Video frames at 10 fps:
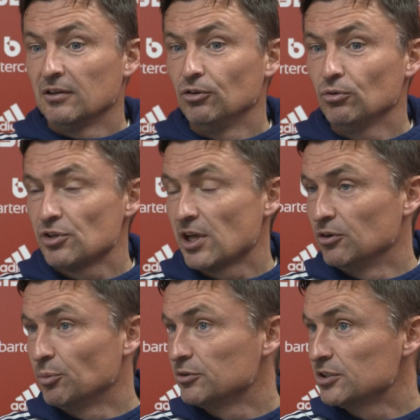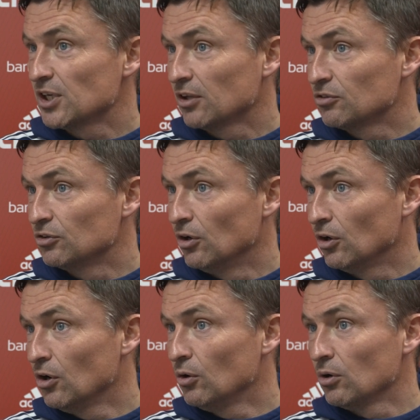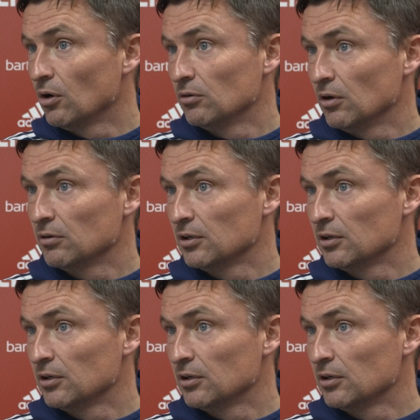usually end up as a chance on your goal or